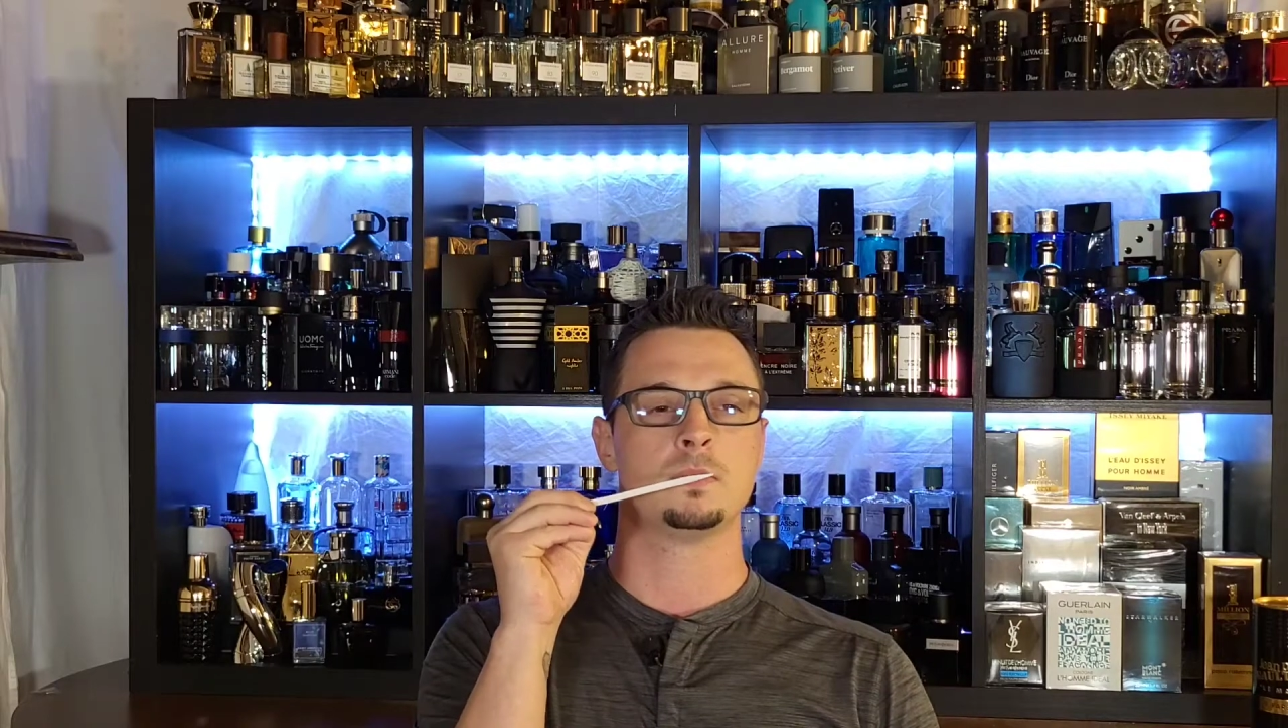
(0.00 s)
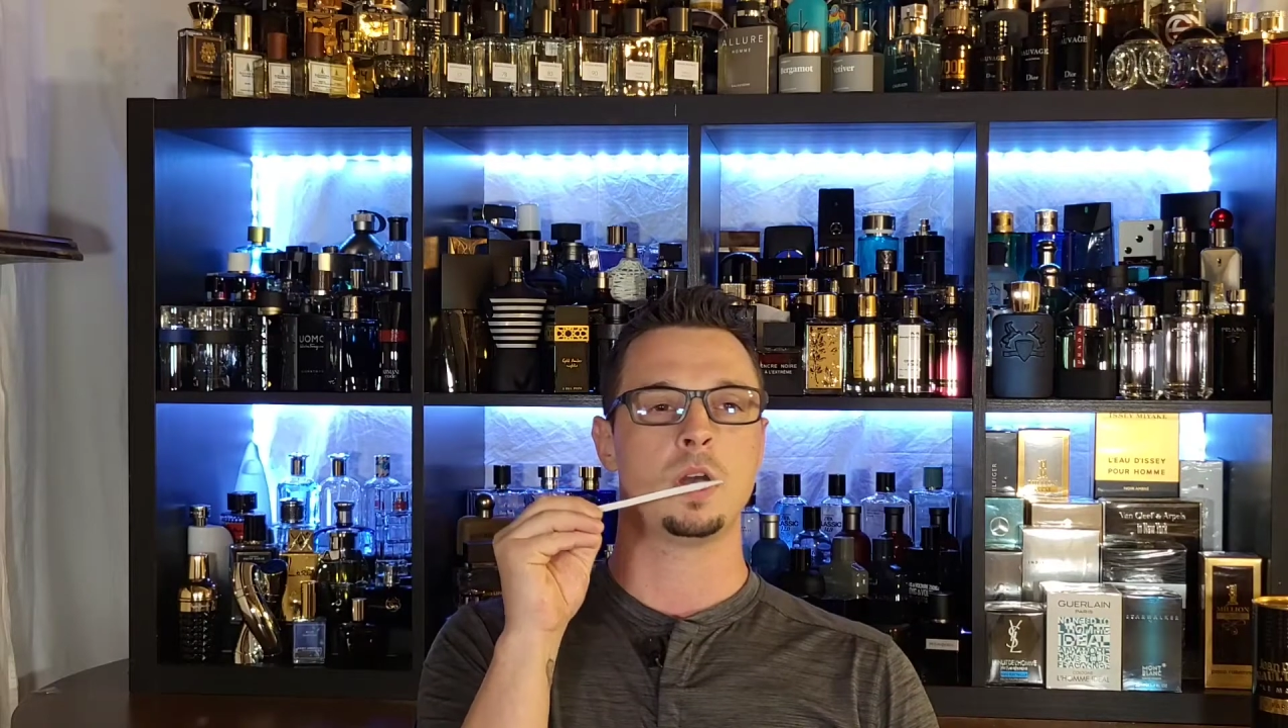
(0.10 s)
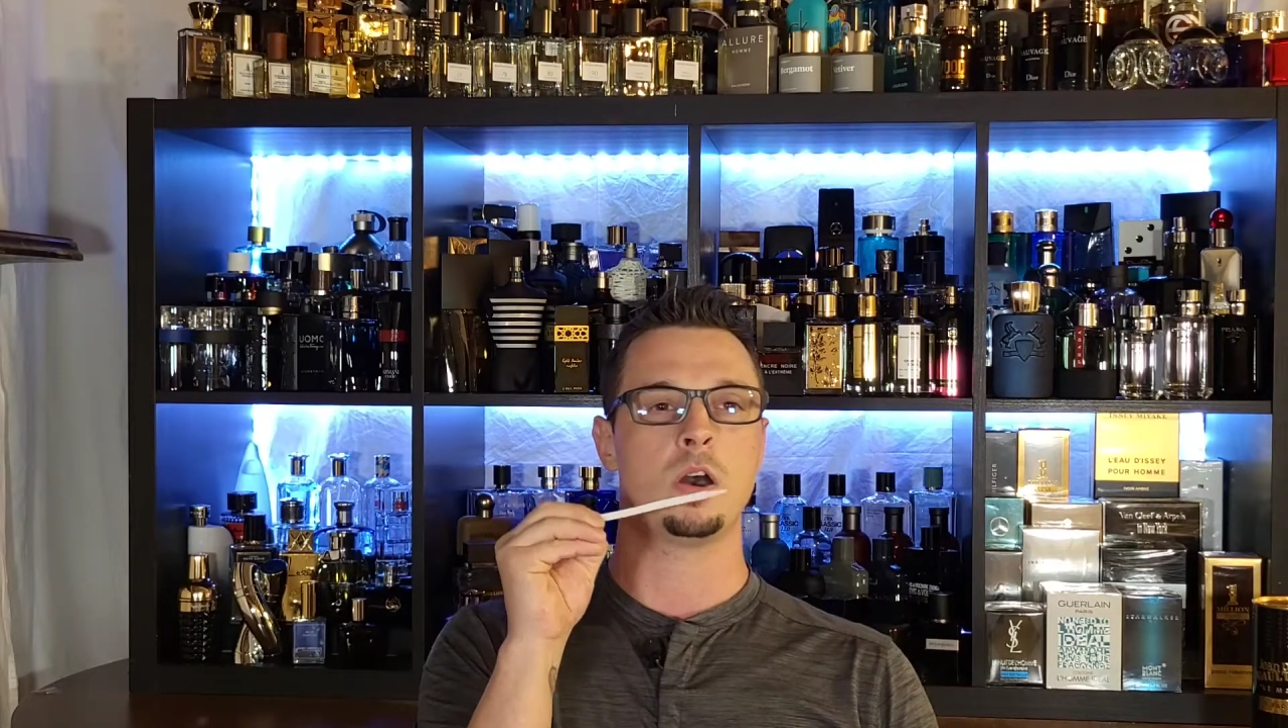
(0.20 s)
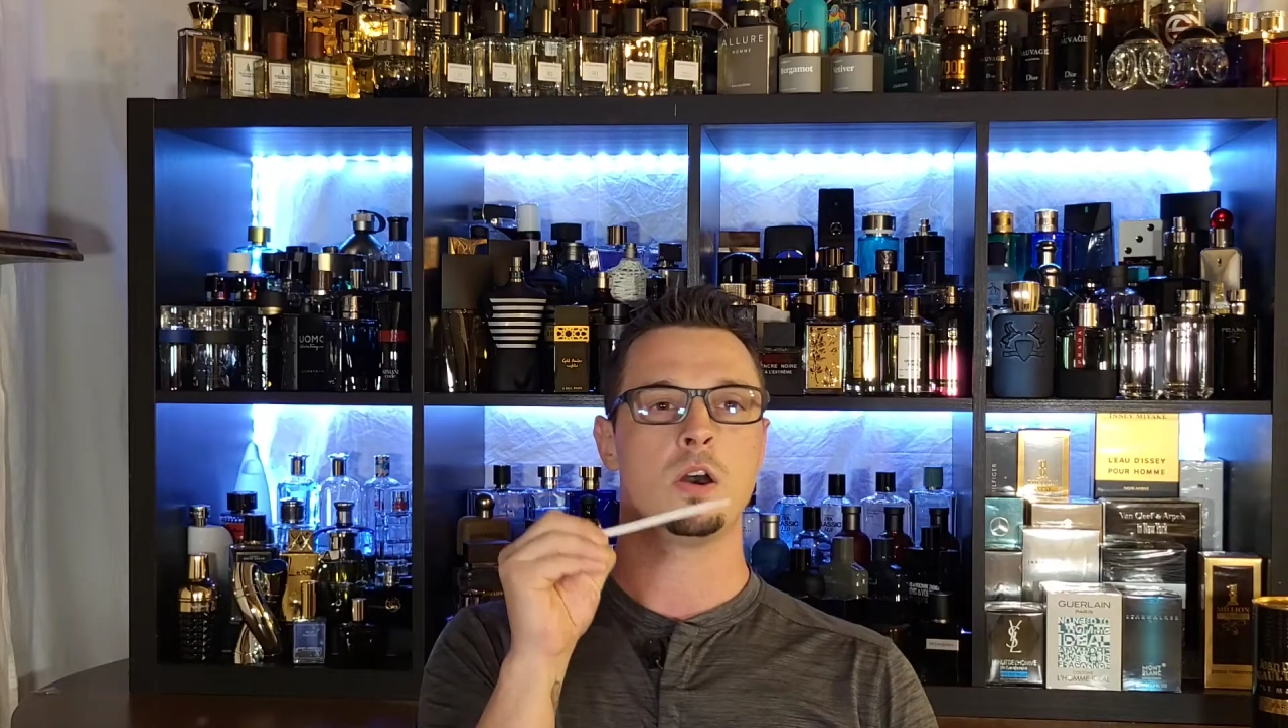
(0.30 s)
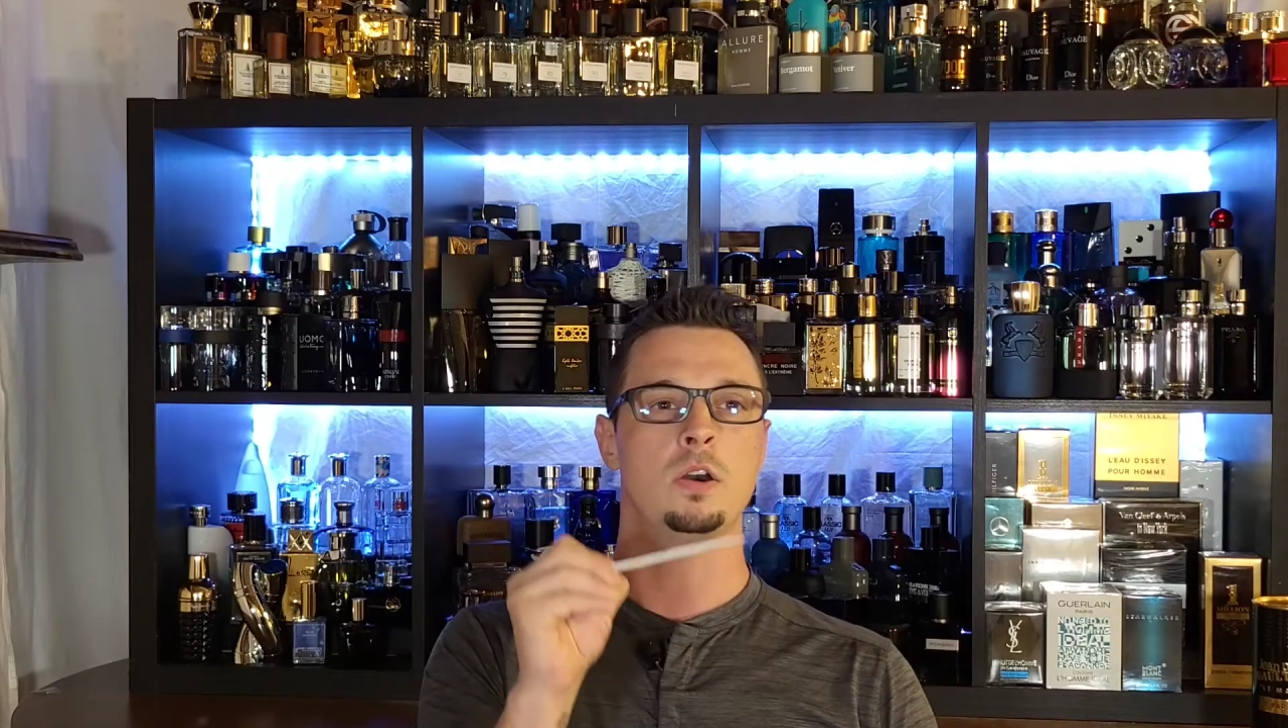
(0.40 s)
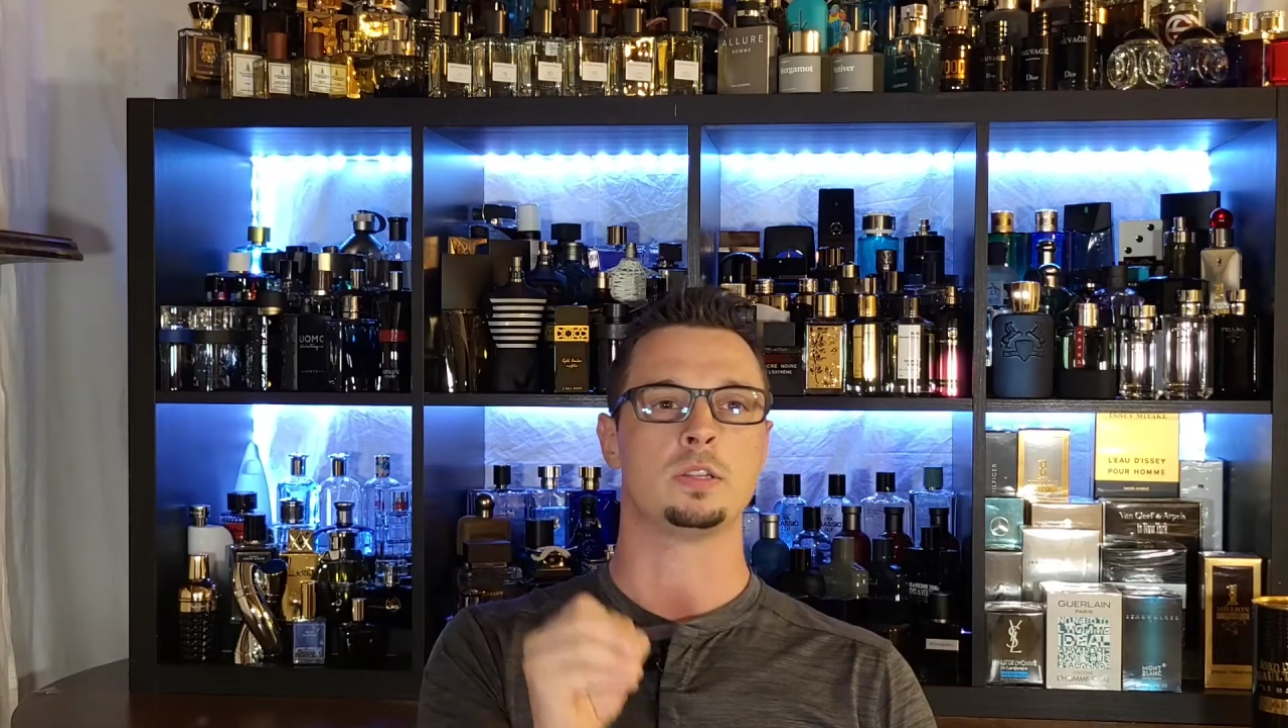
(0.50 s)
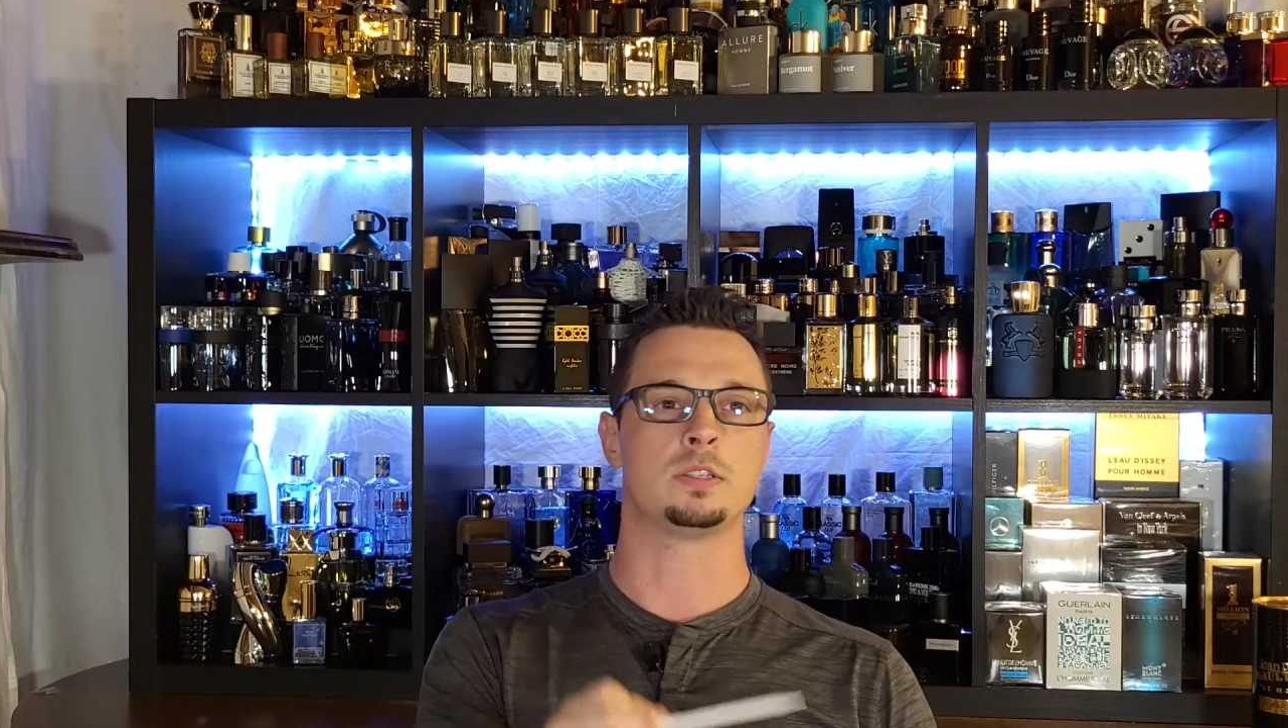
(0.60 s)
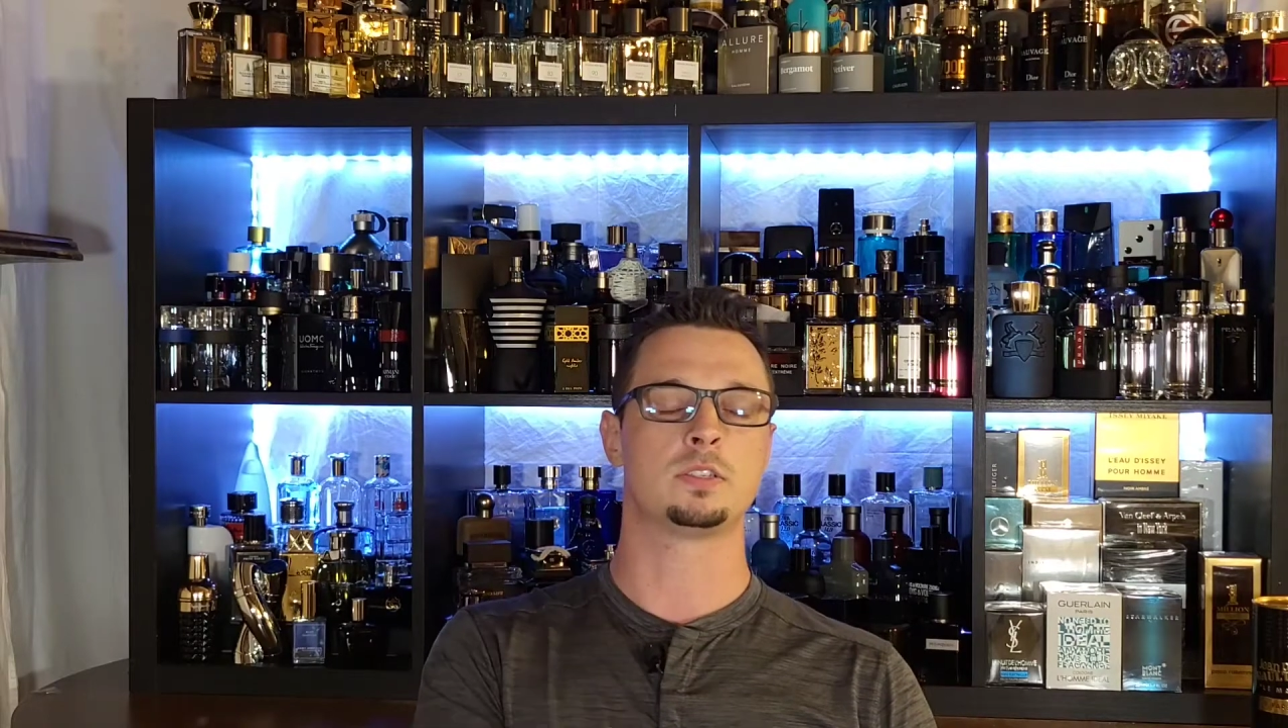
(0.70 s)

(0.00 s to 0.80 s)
Oh, it's